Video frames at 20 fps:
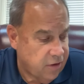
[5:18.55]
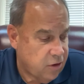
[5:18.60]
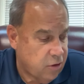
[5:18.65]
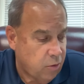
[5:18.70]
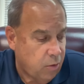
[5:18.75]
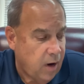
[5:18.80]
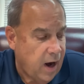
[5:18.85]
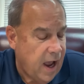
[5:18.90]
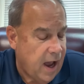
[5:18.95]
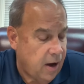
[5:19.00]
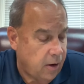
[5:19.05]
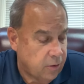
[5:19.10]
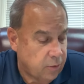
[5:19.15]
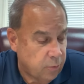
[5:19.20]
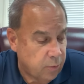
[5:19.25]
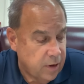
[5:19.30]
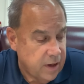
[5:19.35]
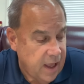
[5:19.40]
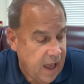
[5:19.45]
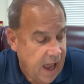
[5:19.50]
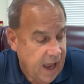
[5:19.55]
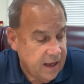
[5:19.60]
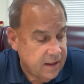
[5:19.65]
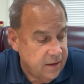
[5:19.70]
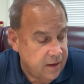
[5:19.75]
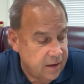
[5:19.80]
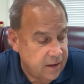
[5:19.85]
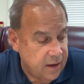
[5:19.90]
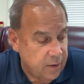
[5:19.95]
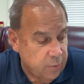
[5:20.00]
The crowd
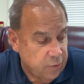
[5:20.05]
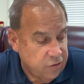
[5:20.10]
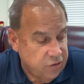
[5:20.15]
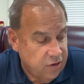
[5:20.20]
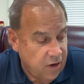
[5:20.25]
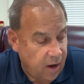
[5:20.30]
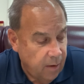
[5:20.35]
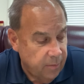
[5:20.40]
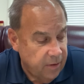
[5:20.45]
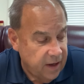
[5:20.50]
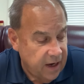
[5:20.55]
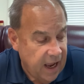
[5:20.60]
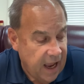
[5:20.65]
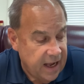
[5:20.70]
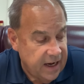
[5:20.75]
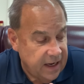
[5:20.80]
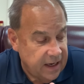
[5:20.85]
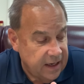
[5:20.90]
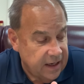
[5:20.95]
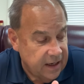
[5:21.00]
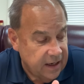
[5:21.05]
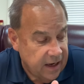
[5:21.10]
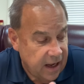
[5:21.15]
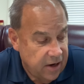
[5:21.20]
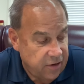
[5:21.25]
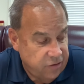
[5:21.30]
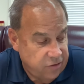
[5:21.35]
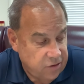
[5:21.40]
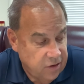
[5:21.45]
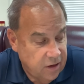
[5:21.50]
reacted. There were some that had
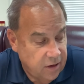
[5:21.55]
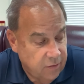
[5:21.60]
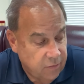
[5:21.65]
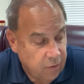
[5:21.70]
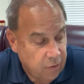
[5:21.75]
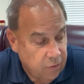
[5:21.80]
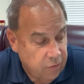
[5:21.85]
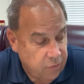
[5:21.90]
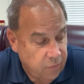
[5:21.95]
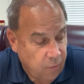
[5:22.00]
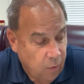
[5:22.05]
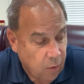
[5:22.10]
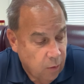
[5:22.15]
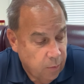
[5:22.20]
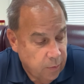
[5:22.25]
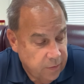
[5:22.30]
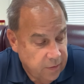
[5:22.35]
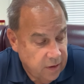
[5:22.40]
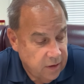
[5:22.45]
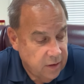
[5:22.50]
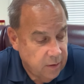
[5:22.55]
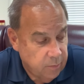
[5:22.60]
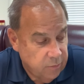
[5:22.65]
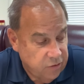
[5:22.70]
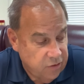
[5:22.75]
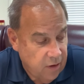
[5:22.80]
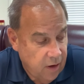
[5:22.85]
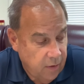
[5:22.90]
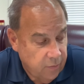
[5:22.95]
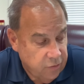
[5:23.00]
indignation in verse 4 within
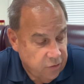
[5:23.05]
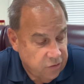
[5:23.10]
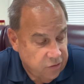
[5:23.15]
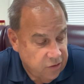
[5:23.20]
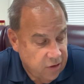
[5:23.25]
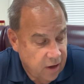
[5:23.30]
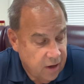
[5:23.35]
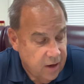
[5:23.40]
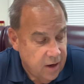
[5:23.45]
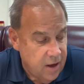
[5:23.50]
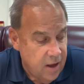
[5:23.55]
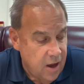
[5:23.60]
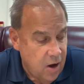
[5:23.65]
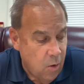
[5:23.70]
themselves and said,